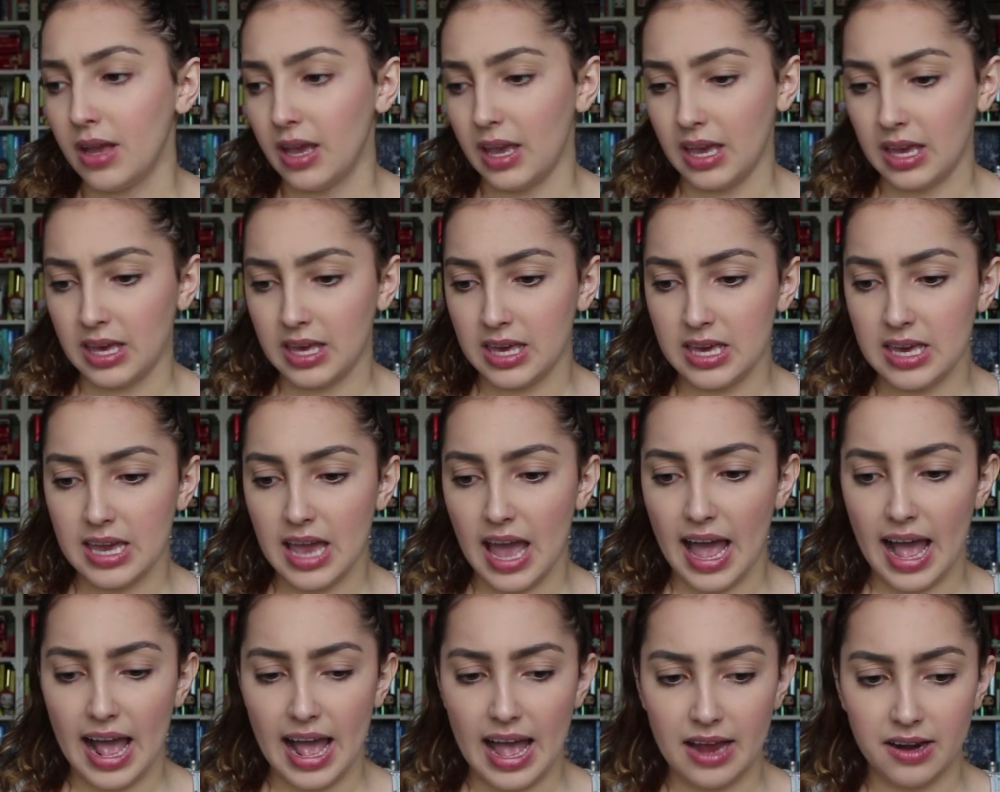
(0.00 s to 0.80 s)
he
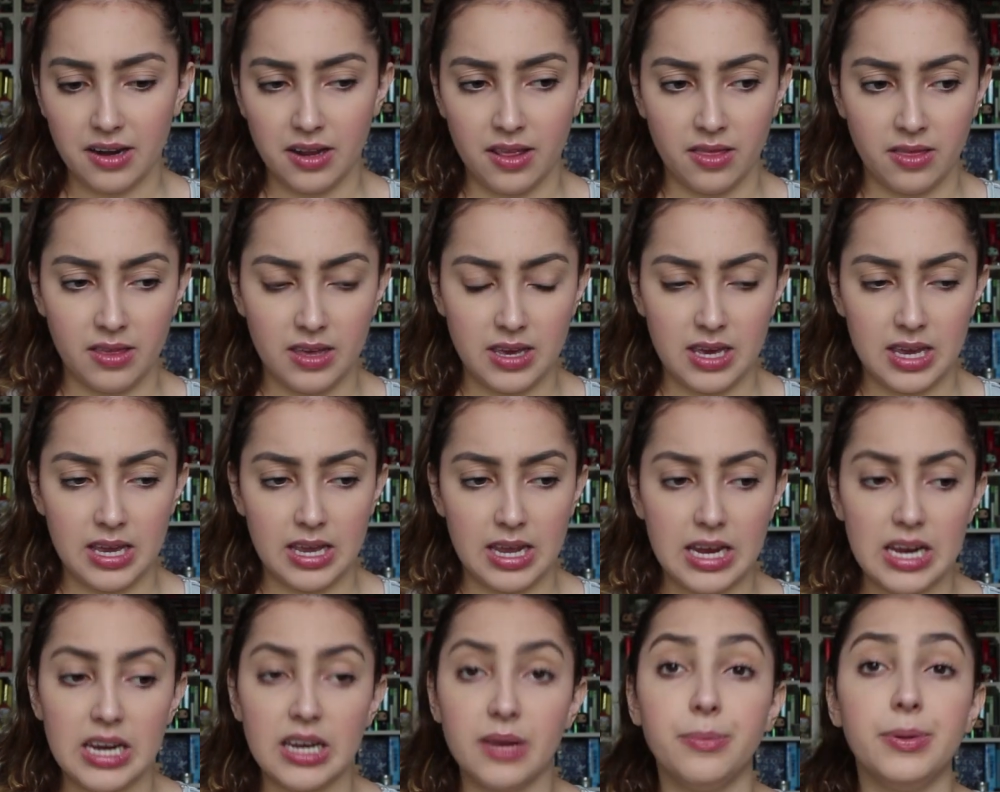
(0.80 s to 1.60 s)
had the
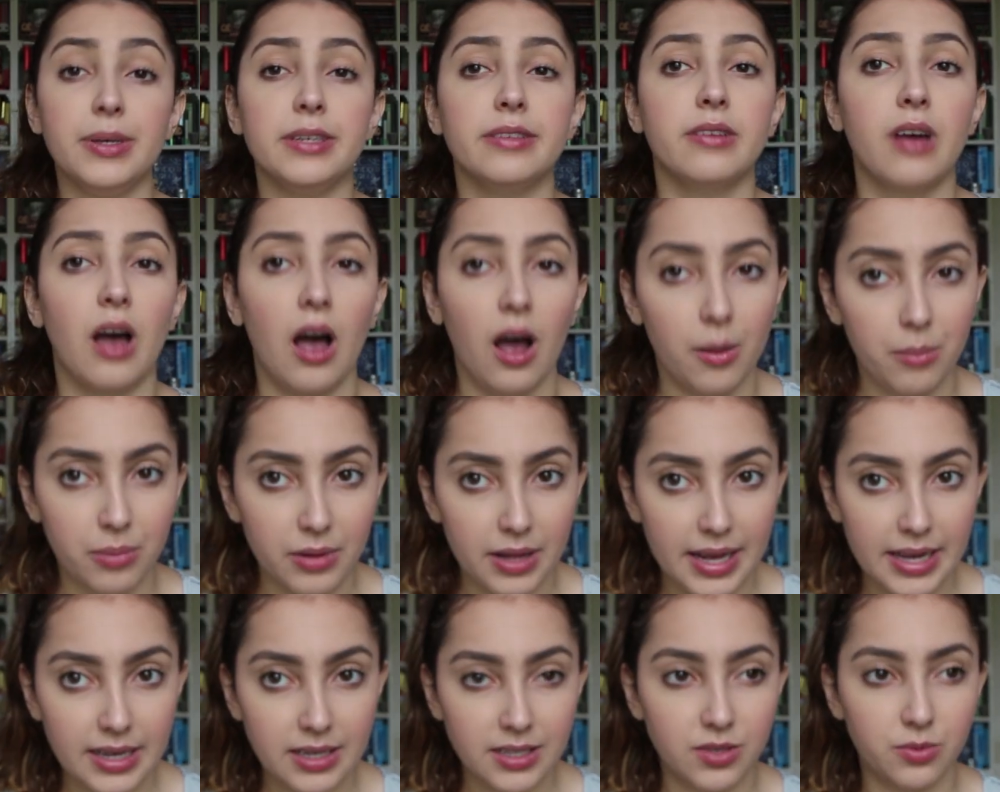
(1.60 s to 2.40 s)
Oedipus
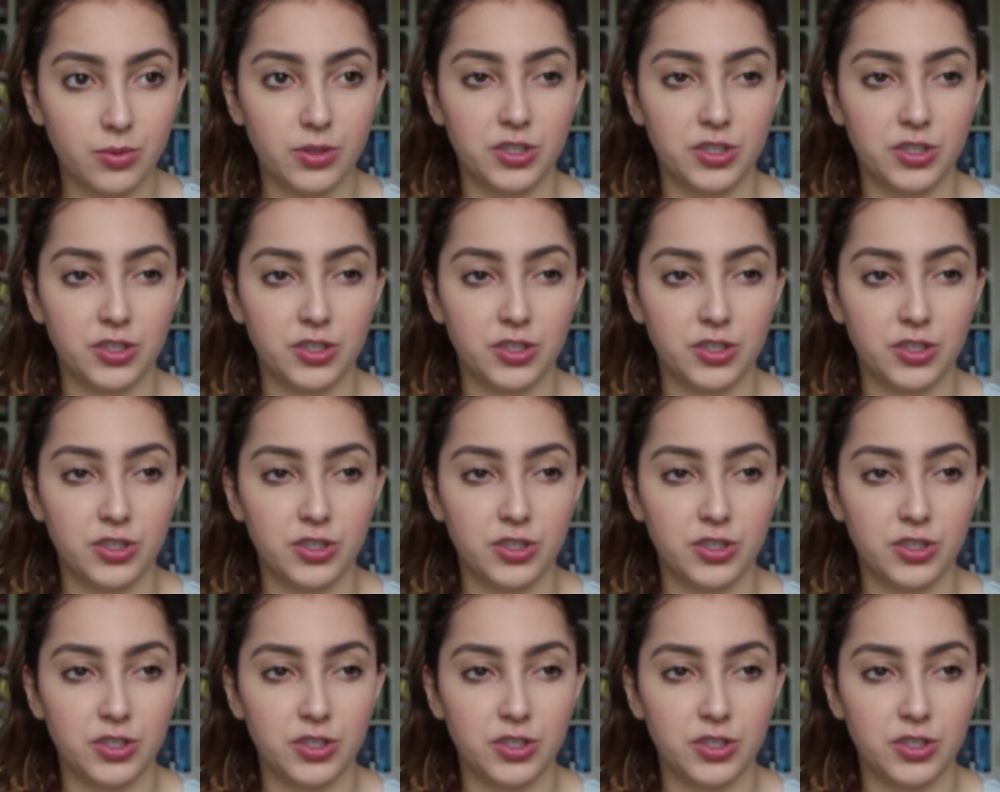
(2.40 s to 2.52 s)
complex,